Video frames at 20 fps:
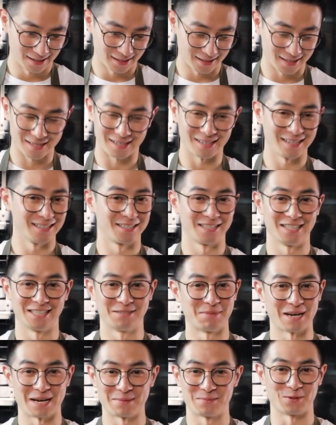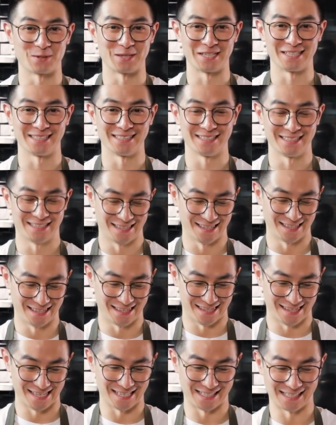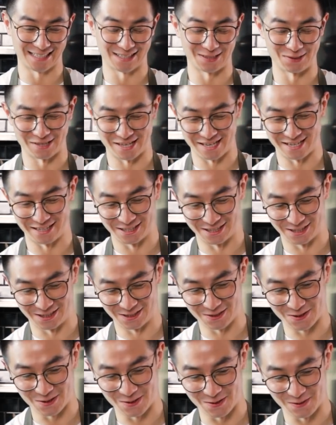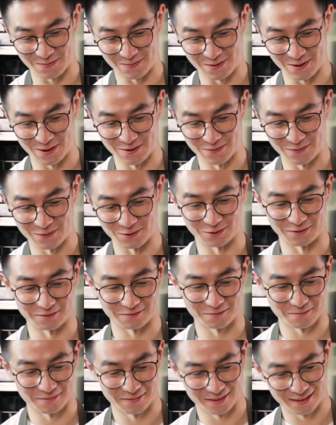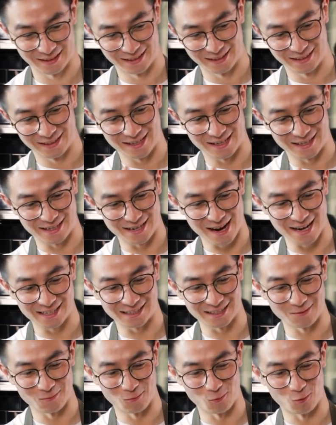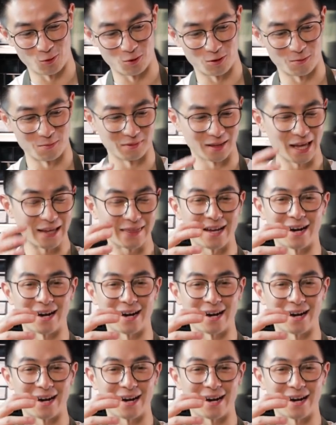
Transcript: and cut into this bad boy. This is looking so beautiful. Nice and warm. Let